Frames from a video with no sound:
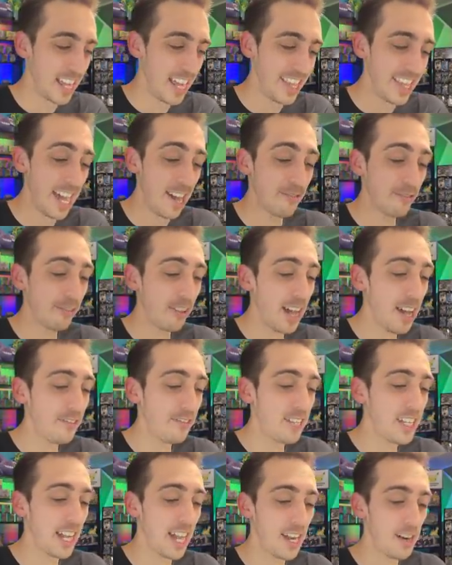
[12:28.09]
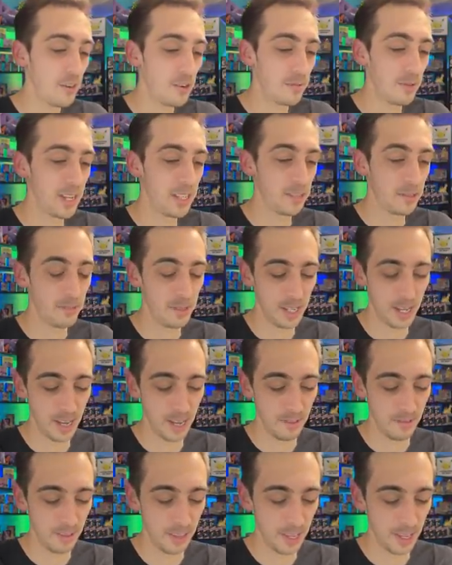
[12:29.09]
That Flaffy kind of reminds me
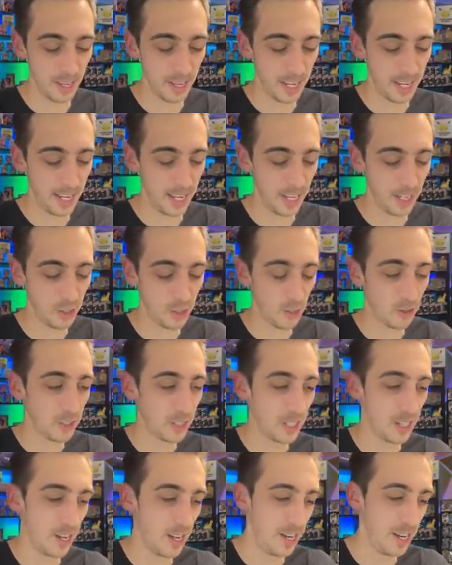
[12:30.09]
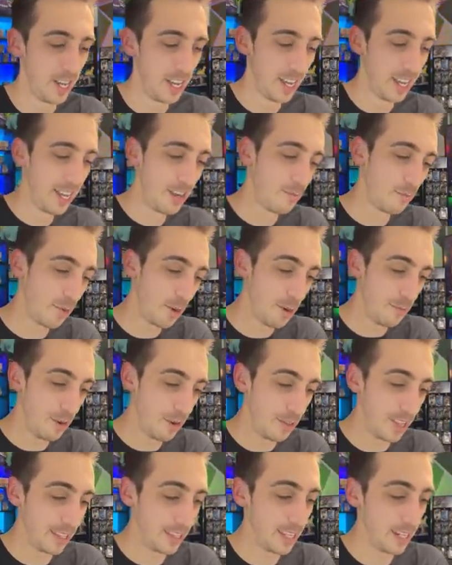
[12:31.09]
of the Jolteon
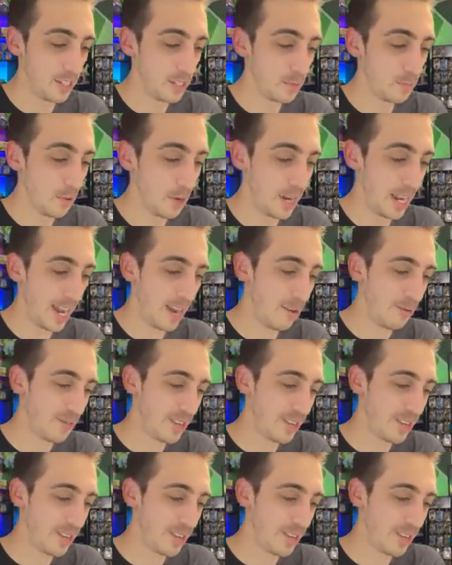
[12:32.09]
promo that they just put out.